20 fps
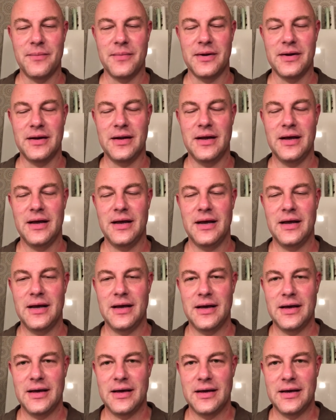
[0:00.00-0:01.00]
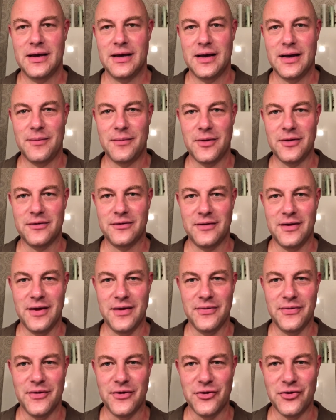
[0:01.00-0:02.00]
And I'm not
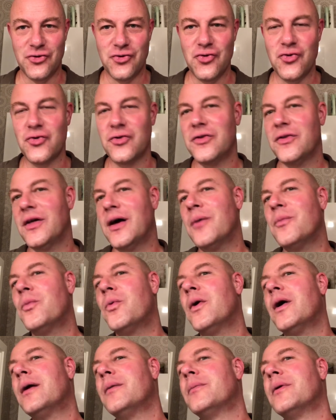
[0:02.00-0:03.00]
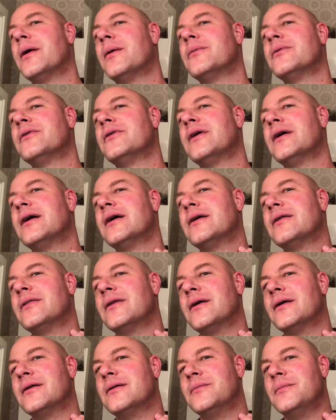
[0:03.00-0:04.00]
saying they're good that way, but I'm saying
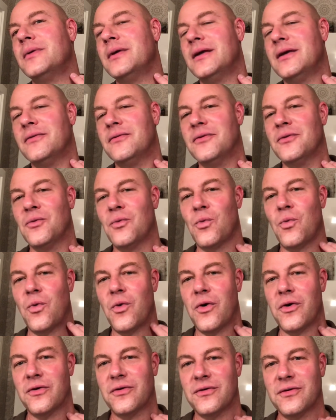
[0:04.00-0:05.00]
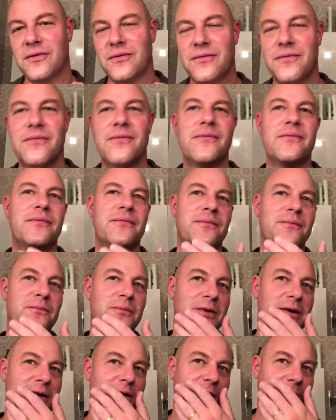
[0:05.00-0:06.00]
they'd be even worse if
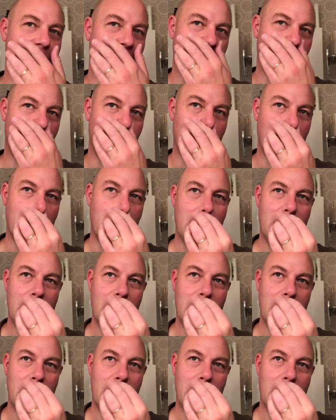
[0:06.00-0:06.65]
we didn't do them